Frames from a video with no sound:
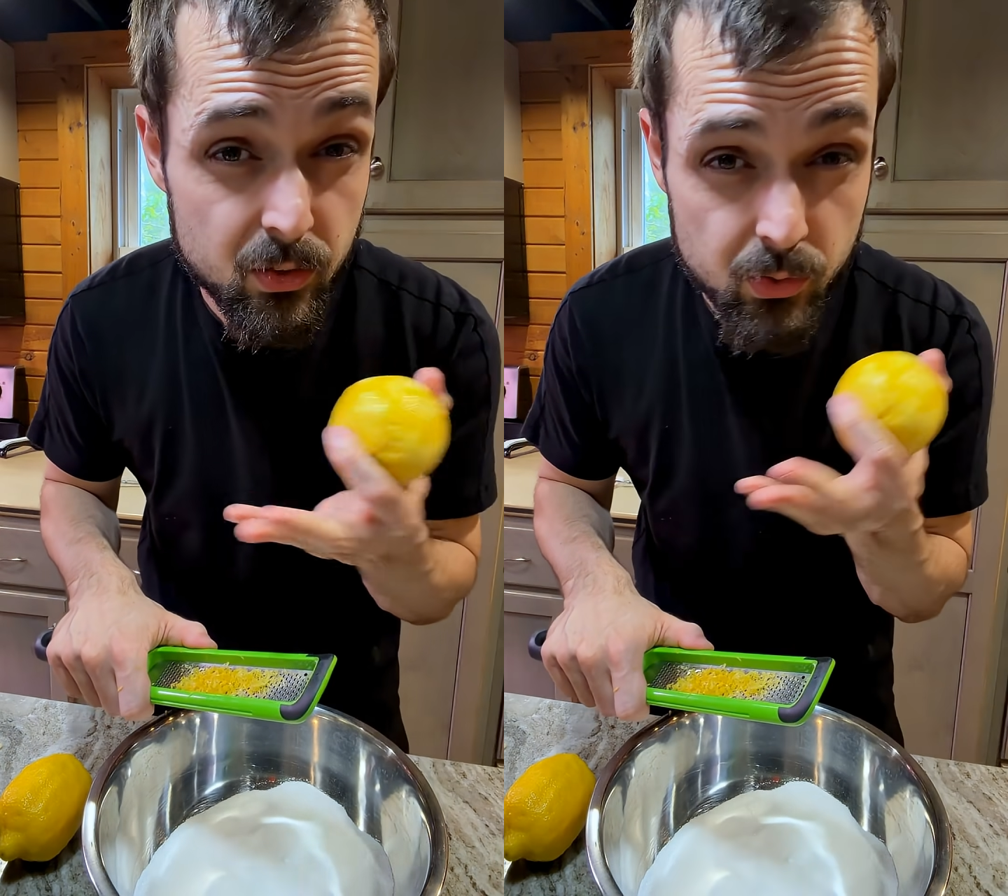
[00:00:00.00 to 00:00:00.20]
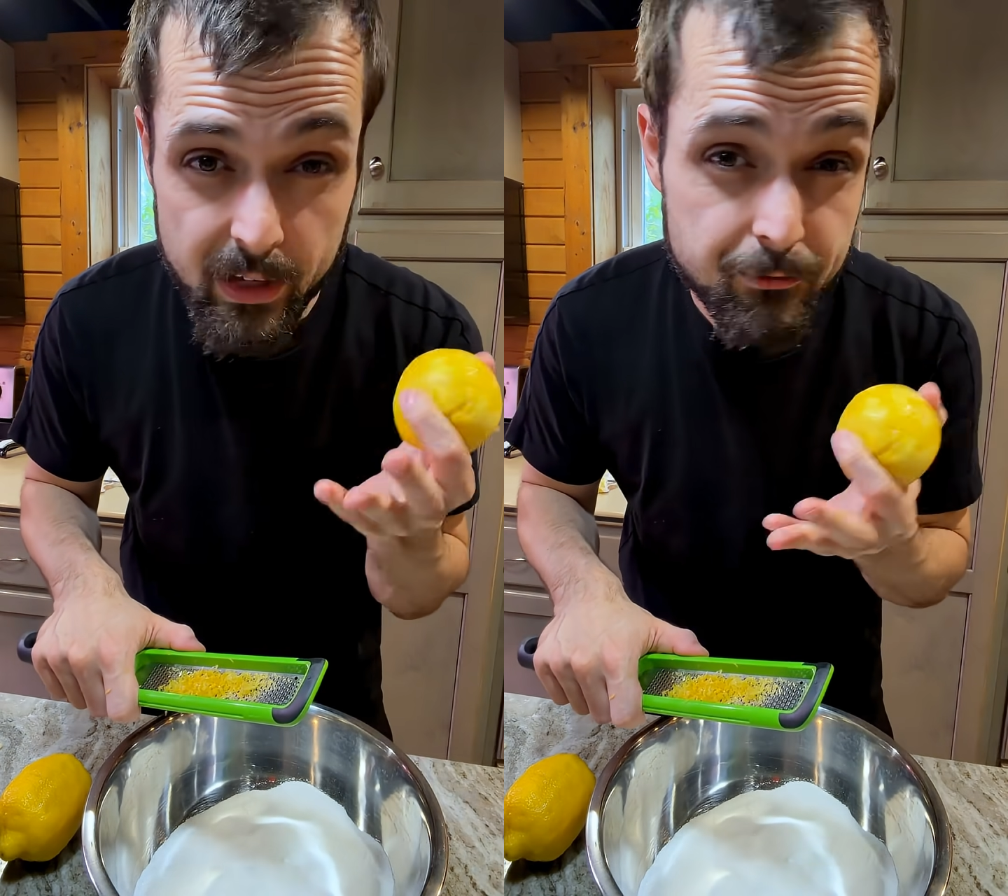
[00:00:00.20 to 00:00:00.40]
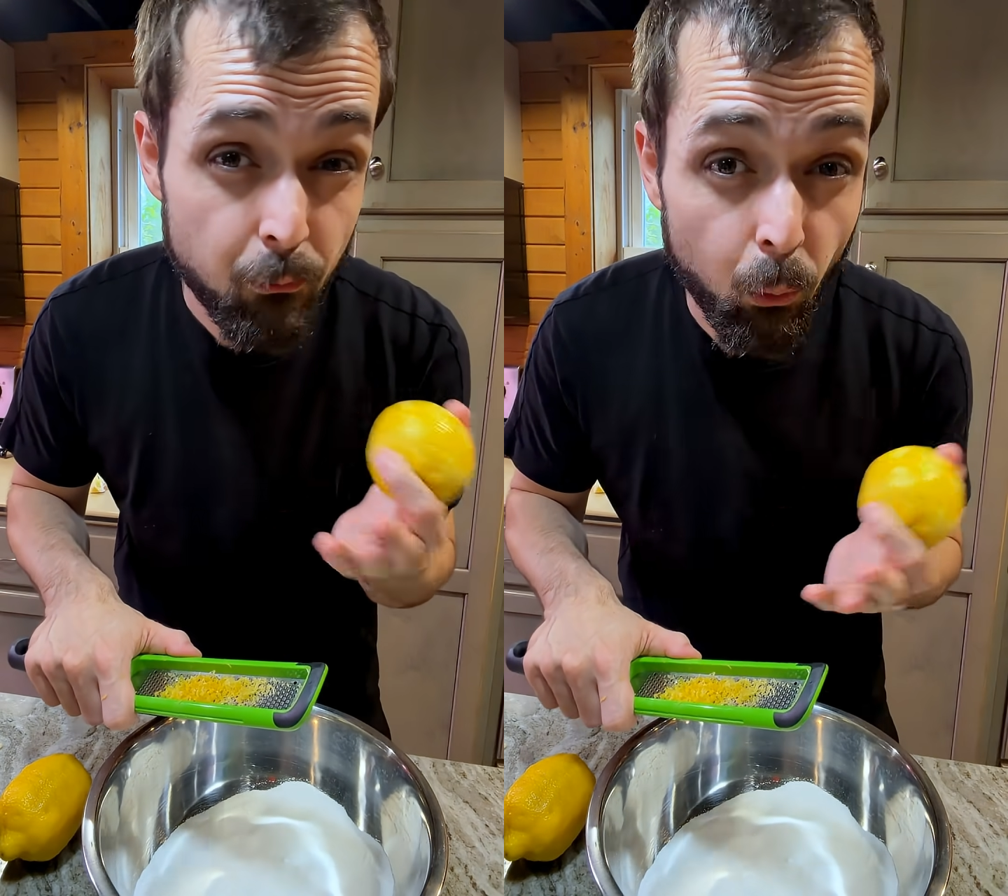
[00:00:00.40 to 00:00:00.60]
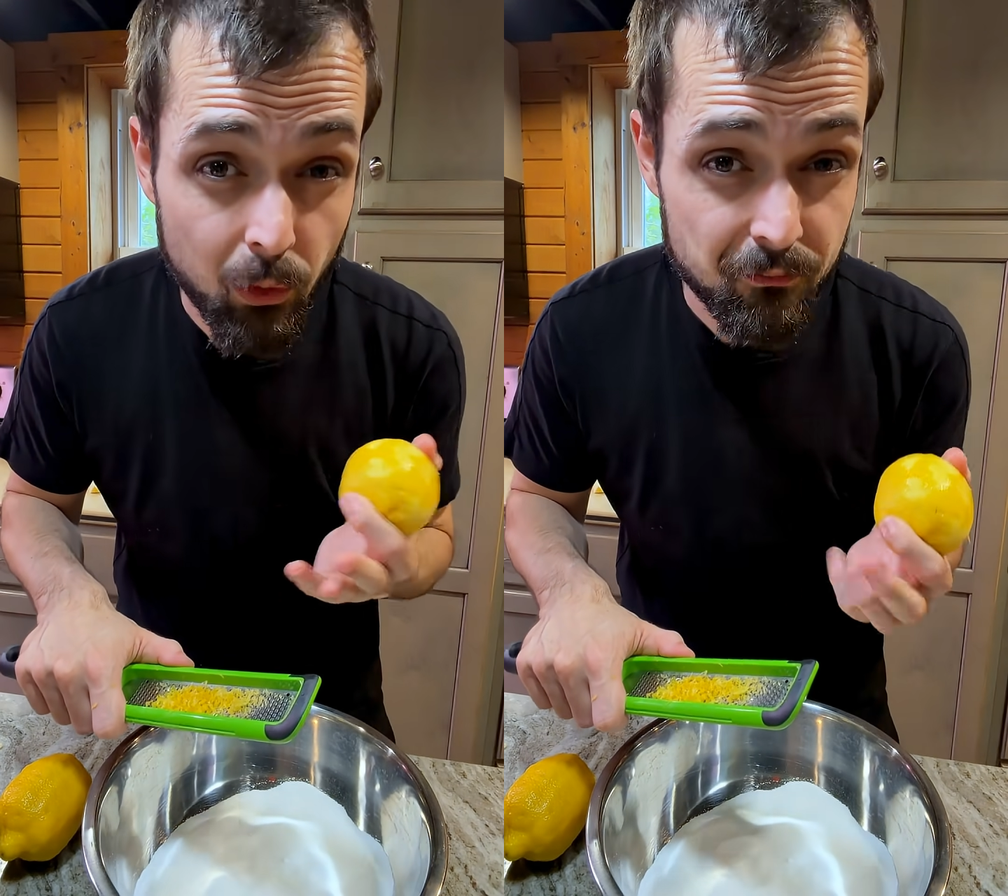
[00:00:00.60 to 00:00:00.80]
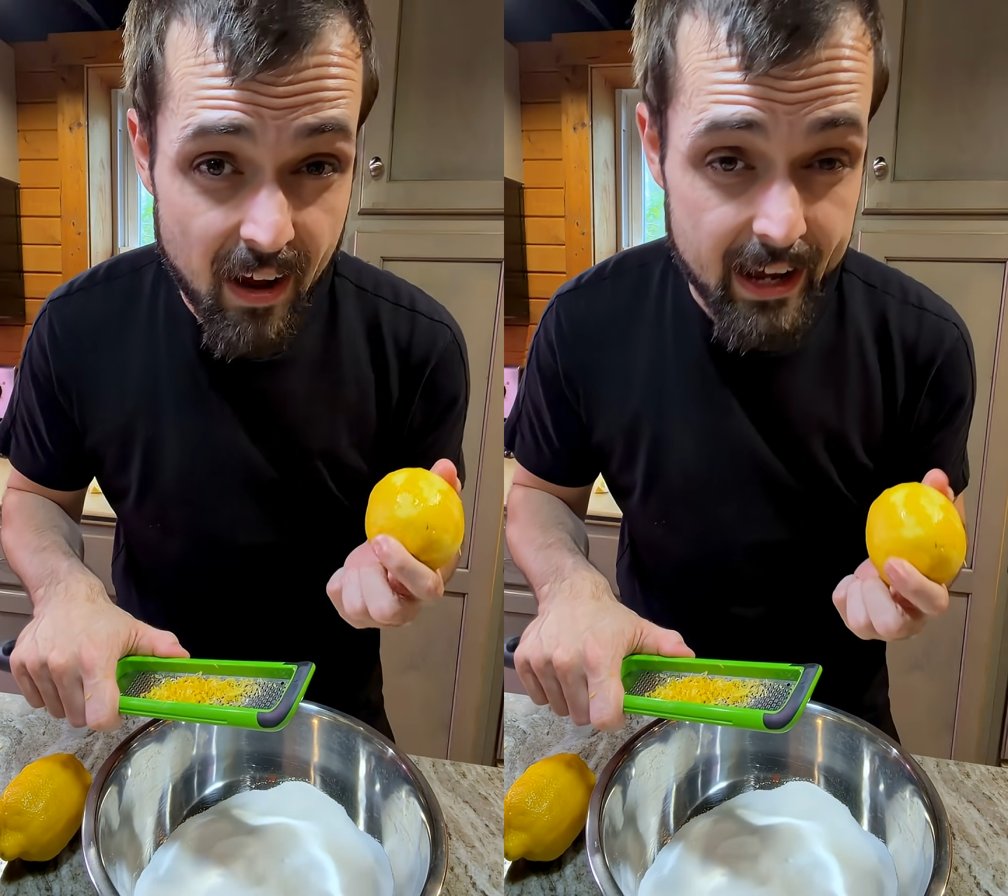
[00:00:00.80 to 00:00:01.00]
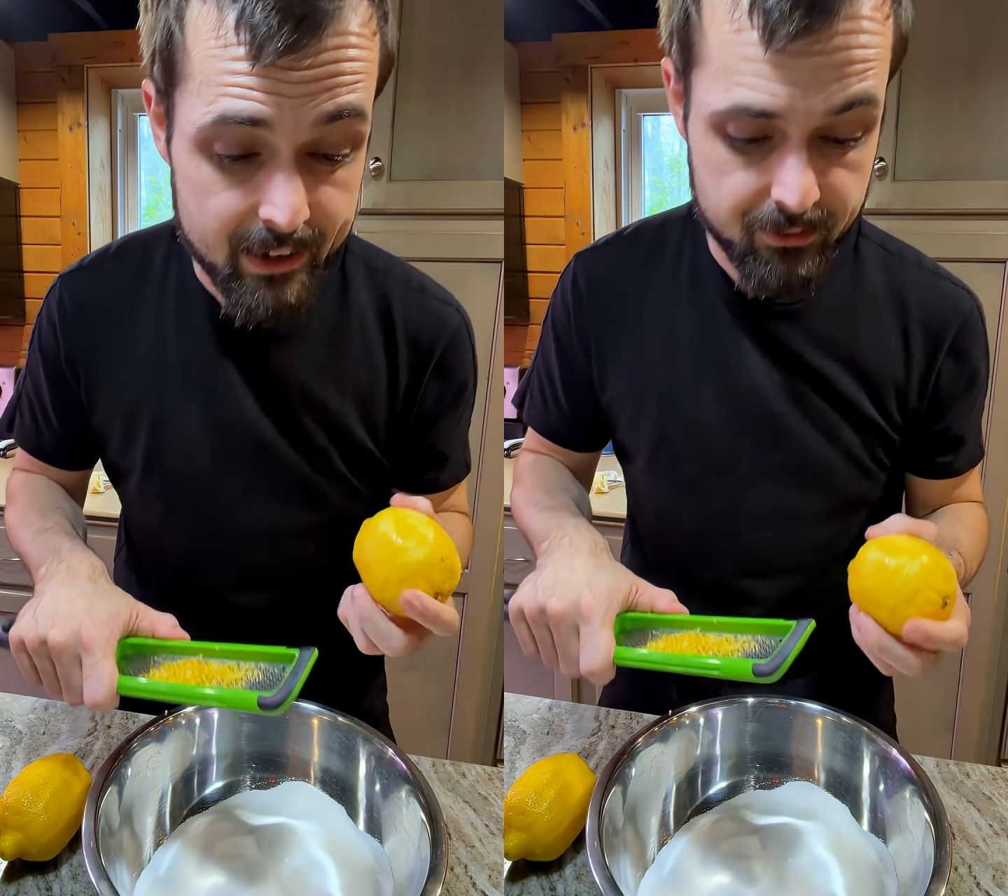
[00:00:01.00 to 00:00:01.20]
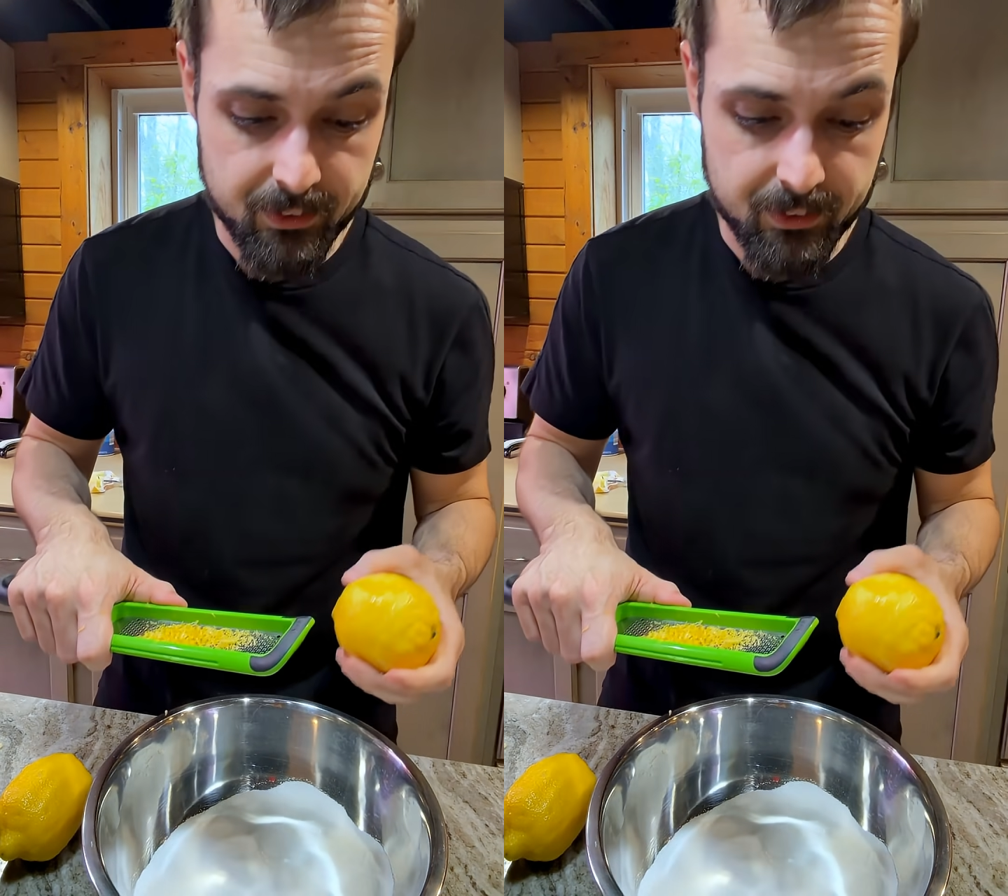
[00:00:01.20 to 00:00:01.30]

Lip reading: use like 4 or 5.